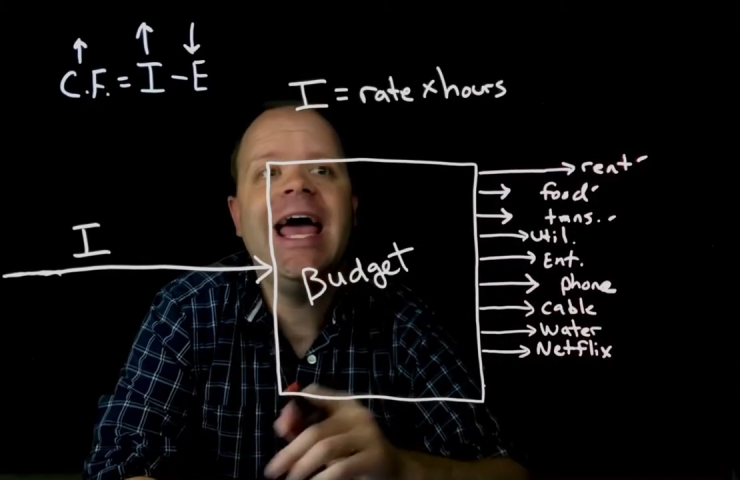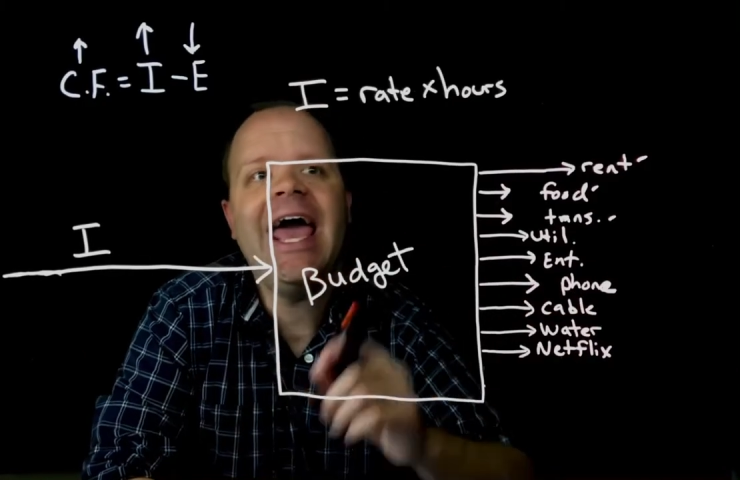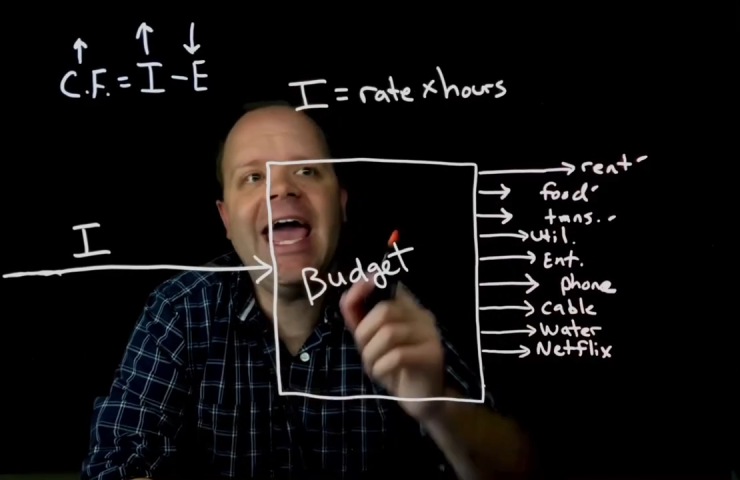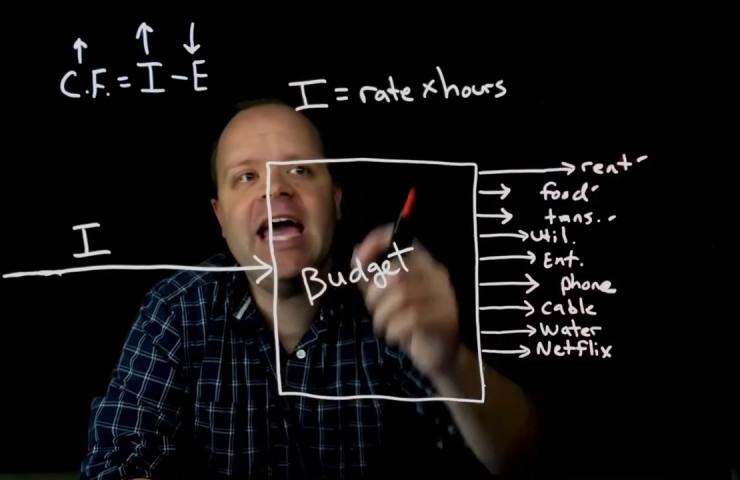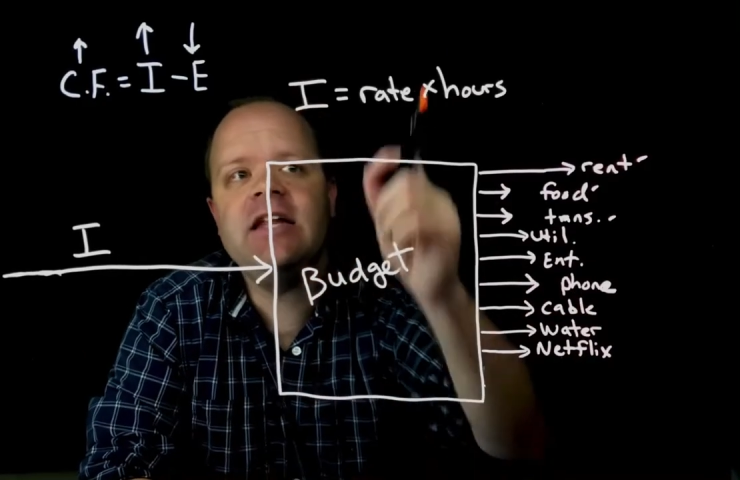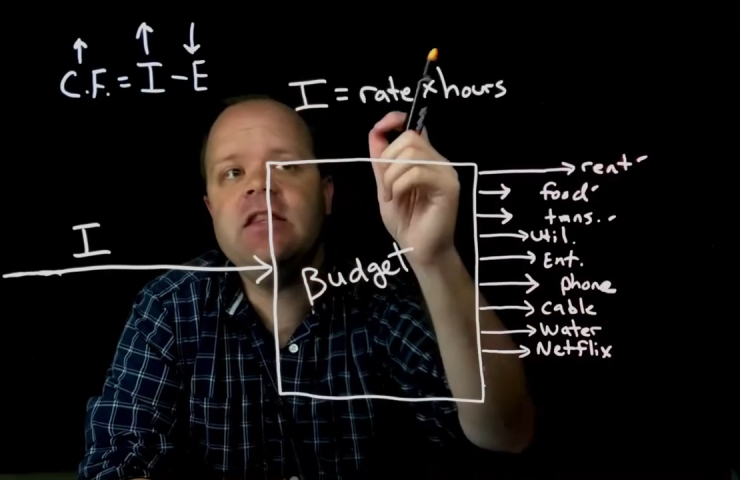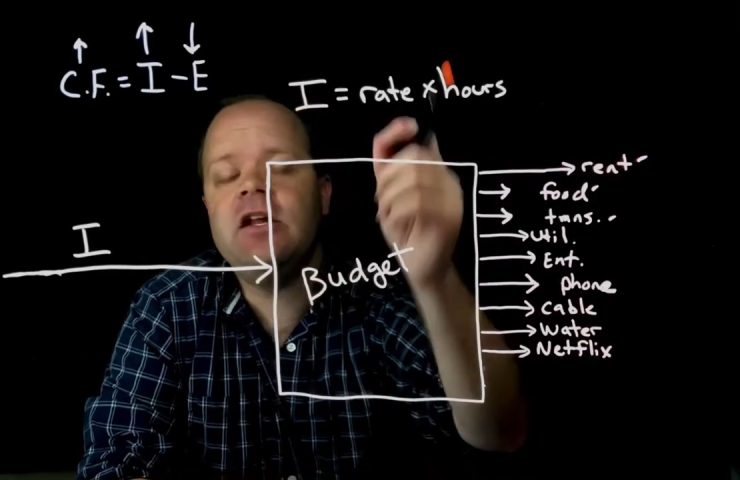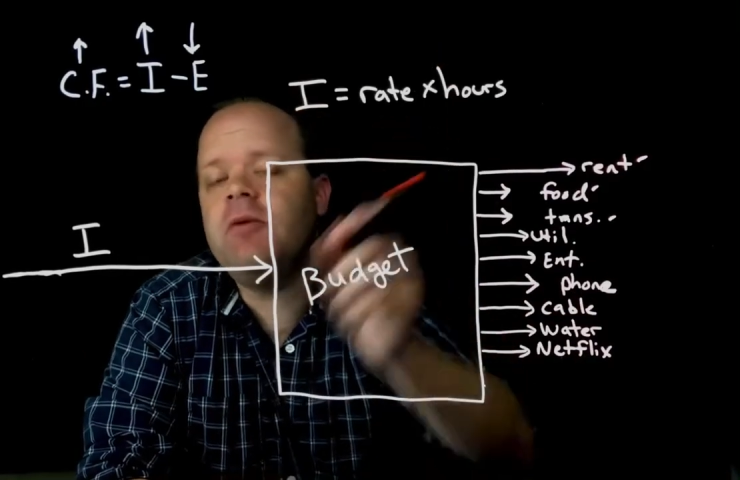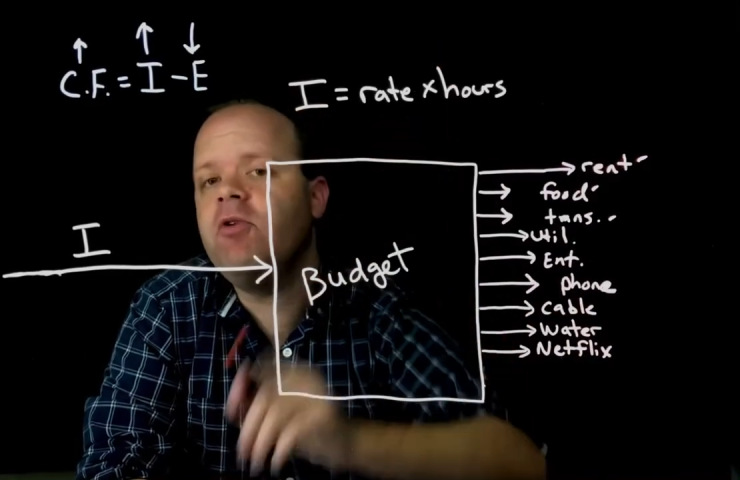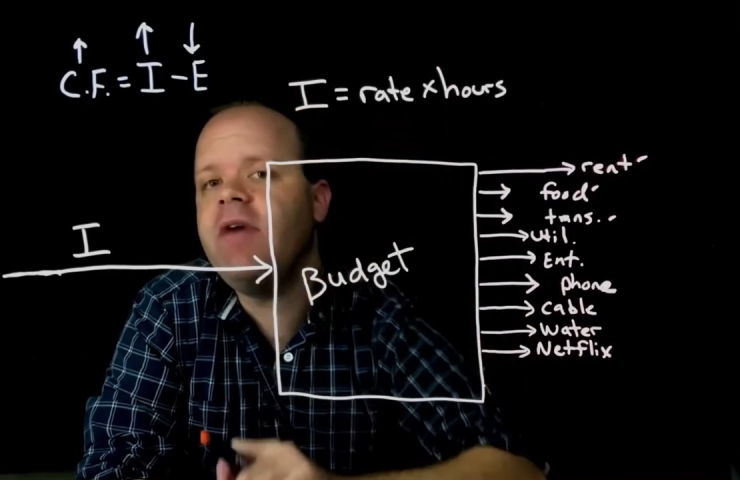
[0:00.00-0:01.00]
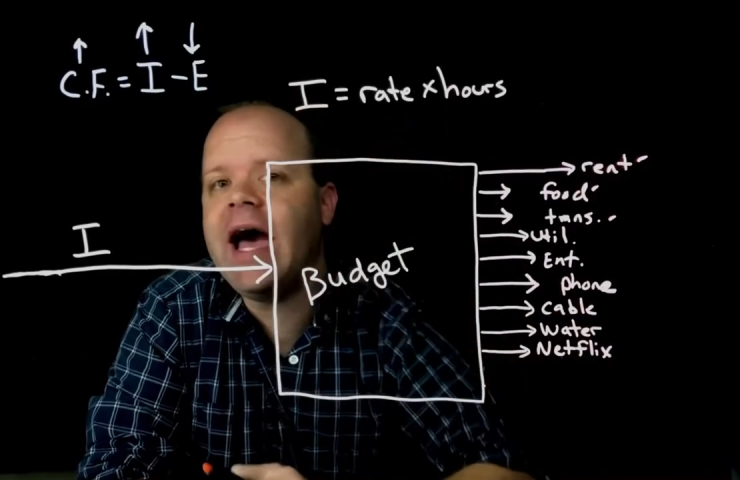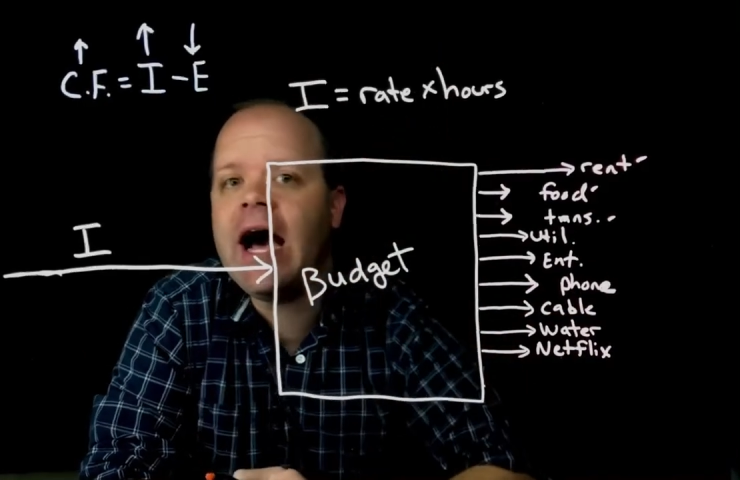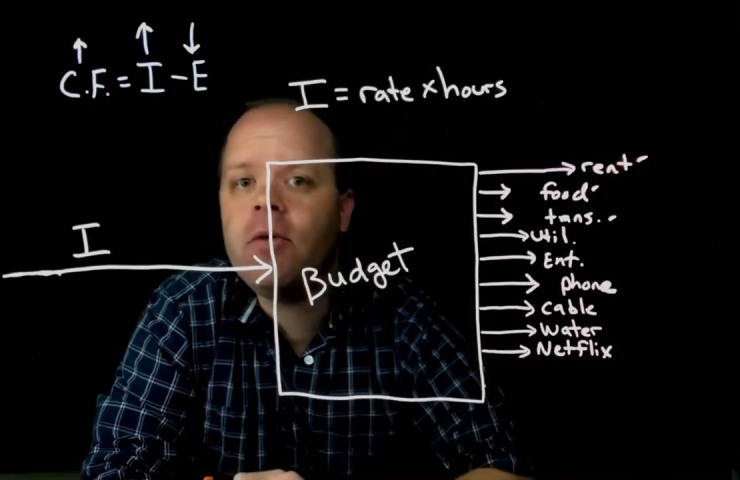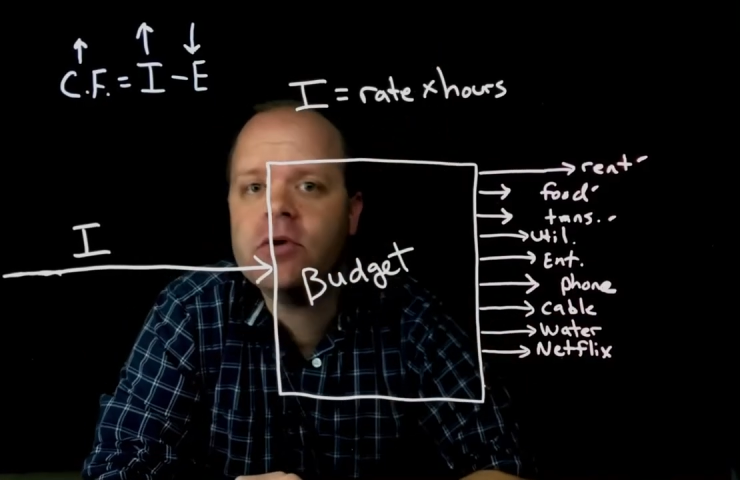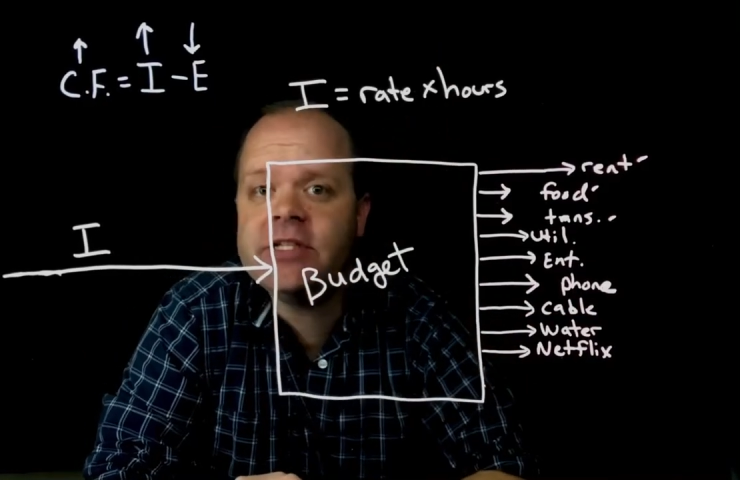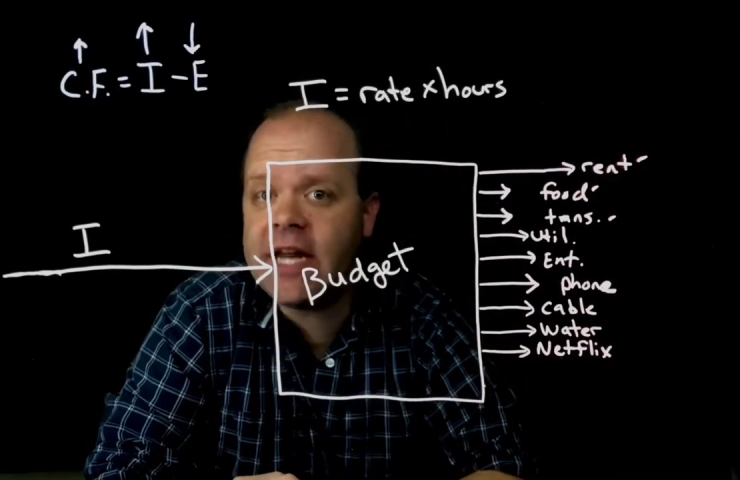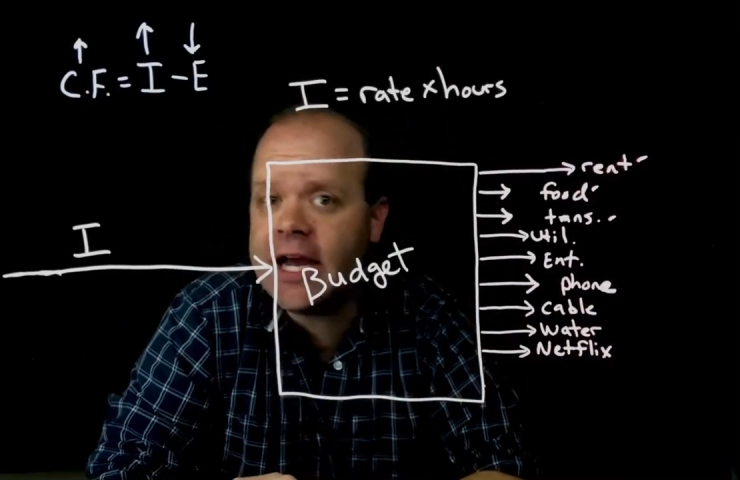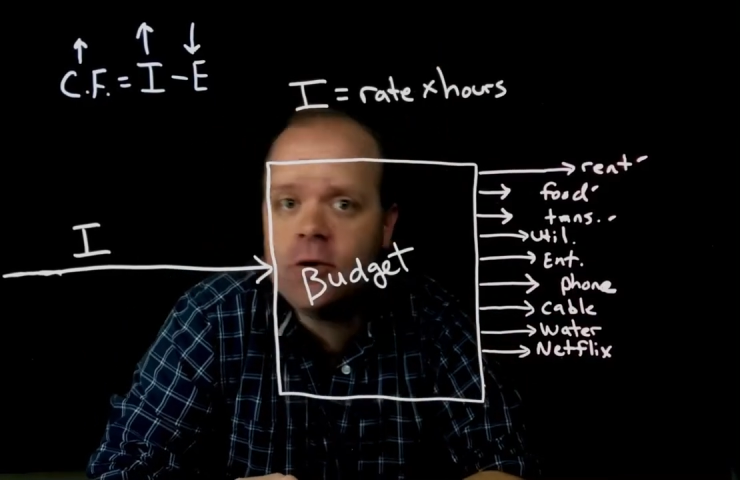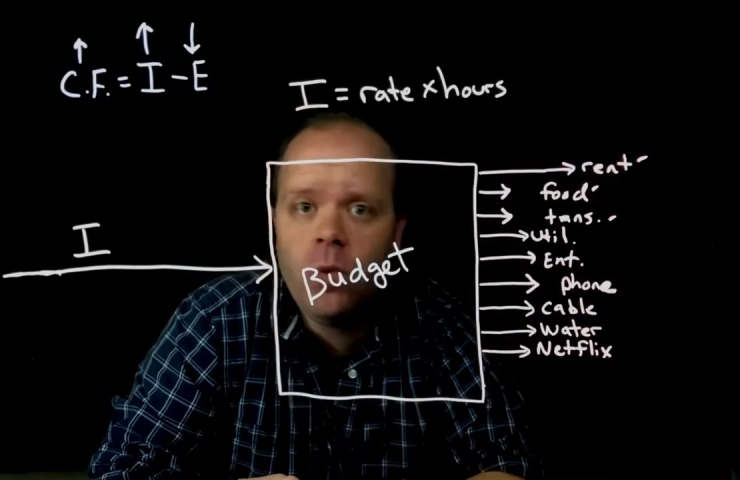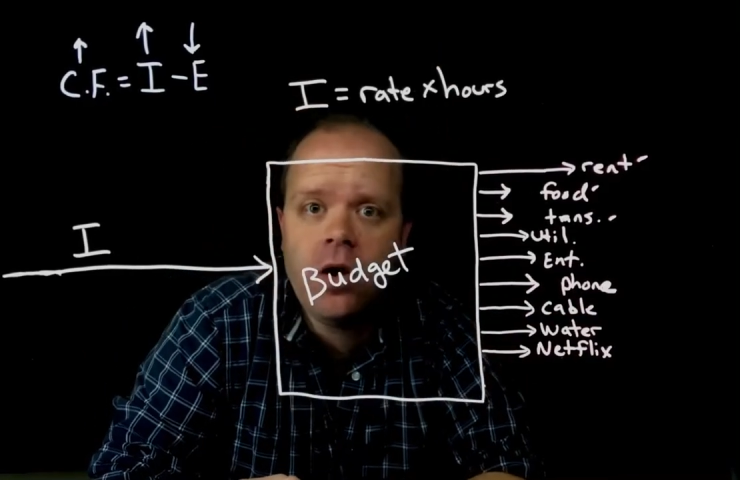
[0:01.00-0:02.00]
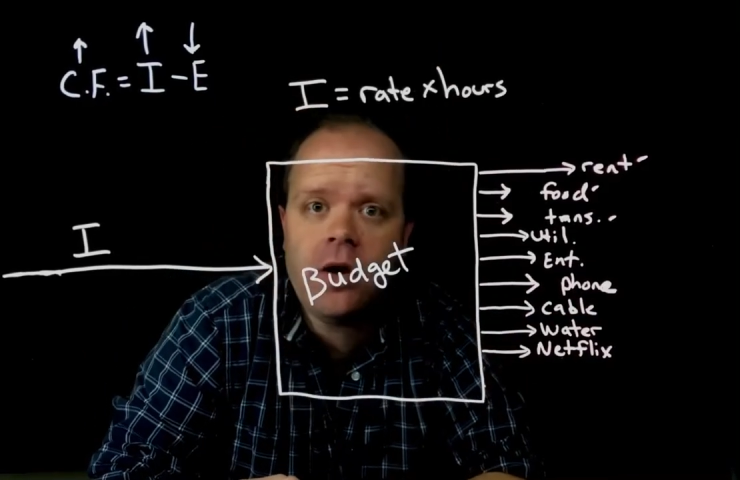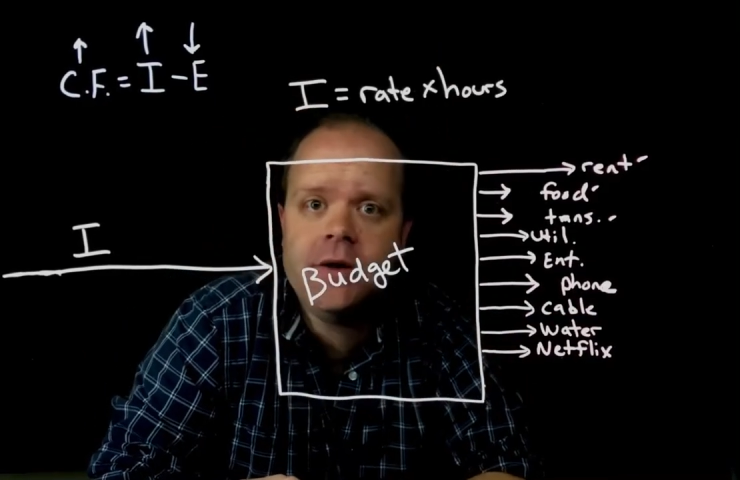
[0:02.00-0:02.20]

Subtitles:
and in the number of hours that I can work.